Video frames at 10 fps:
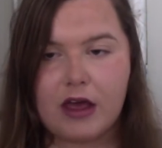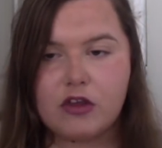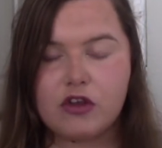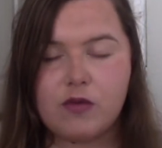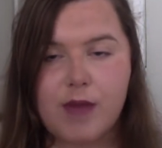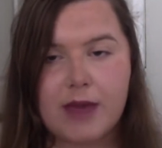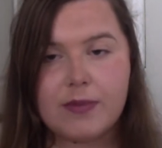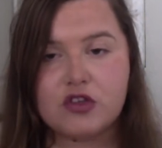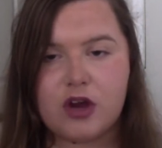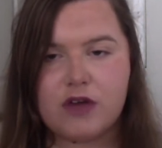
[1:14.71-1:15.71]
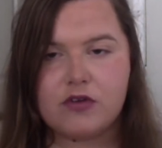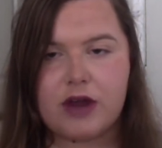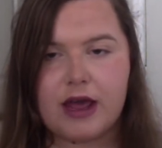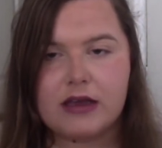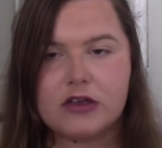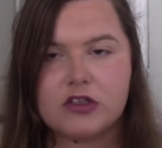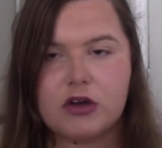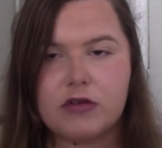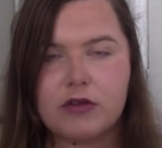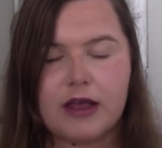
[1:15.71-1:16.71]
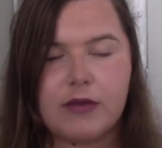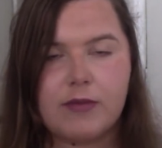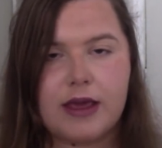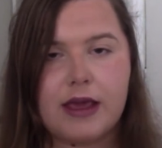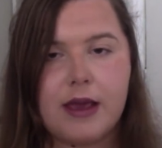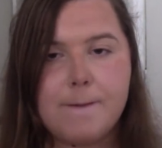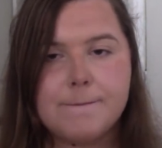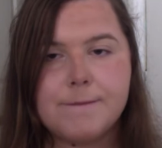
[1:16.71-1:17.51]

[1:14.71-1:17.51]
you may be driving on hand controls like me,